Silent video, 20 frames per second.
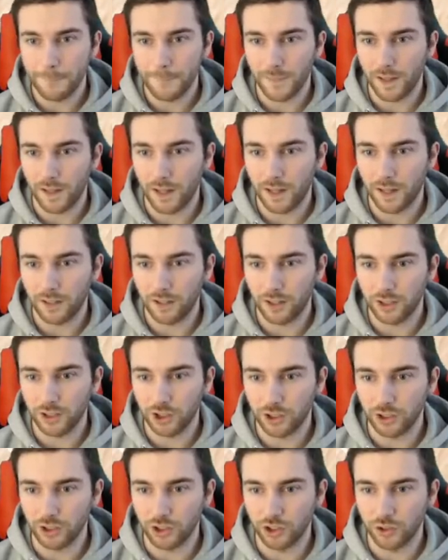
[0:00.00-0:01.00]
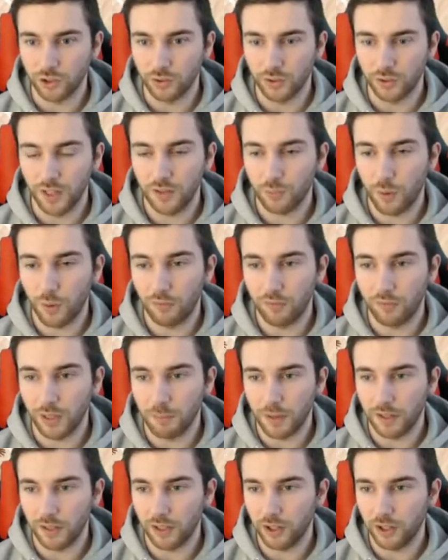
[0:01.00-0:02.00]
Yeah, I, I shouldn't shoot. There's one
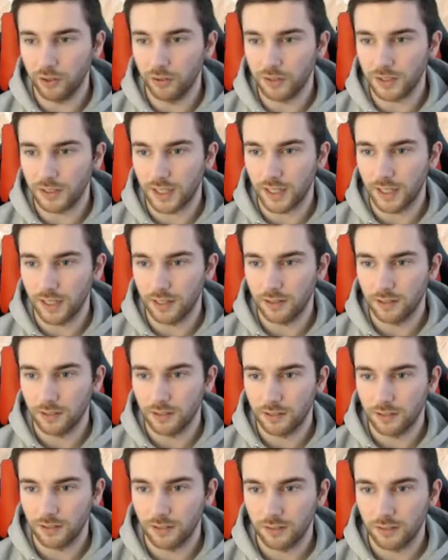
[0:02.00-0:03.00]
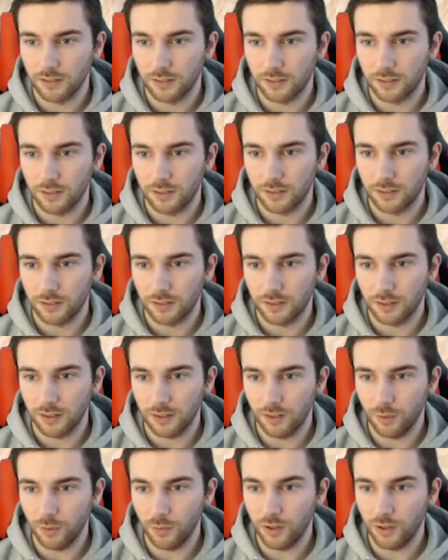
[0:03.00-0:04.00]
rebound, though. Let's get it.
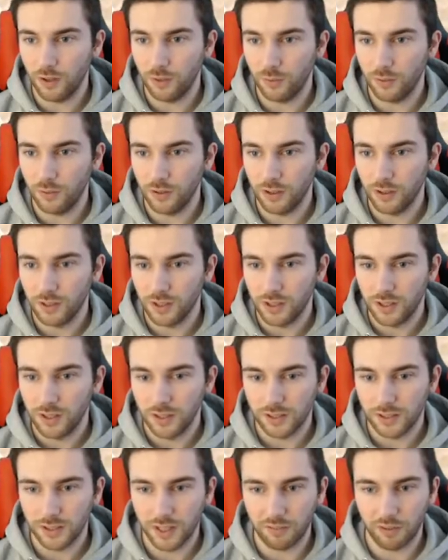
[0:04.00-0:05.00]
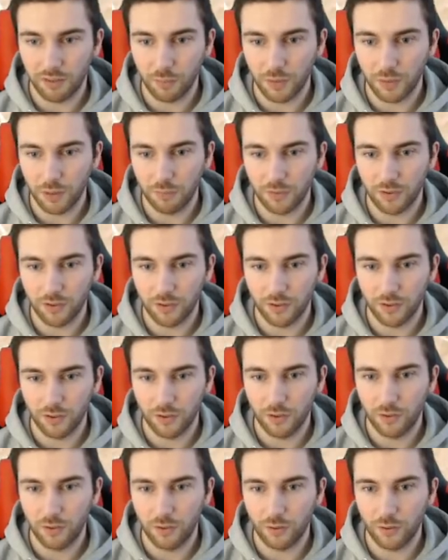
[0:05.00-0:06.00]
Oh, no. Kenrick Williams,
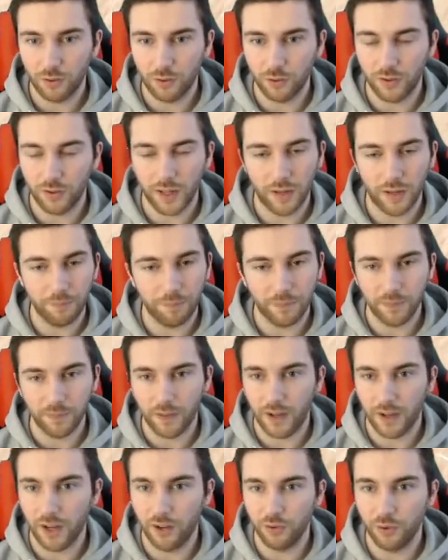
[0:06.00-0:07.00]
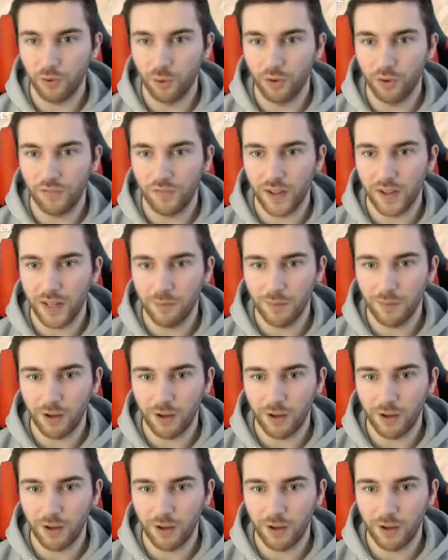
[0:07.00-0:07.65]
you do not do that. I know it's Hall of Fame.